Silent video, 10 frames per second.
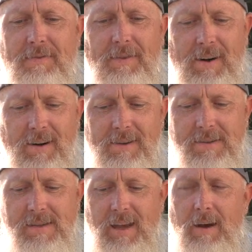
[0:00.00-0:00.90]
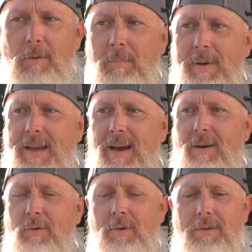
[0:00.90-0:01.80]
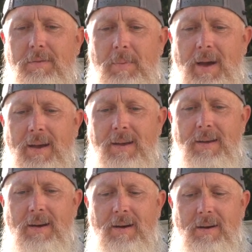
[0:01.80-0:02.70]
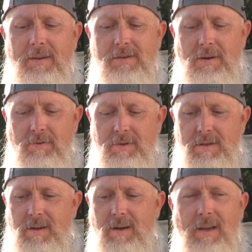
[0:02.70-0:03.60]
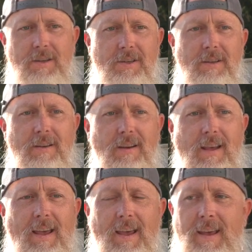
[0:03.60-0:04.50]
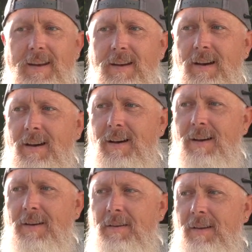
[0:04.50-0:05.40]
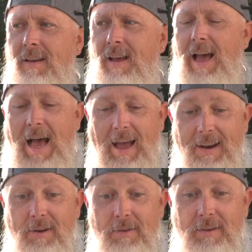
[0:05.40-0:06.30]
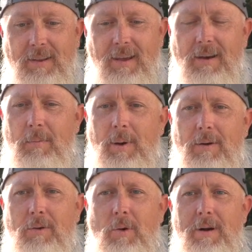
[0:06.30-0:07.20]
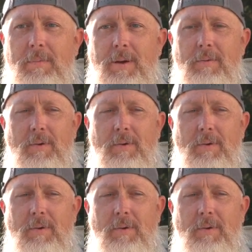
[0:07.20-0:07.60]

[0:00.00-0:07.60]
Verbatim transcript: Affairs helped me out with my uh, service connection, and uh, I know that they help out quite a bit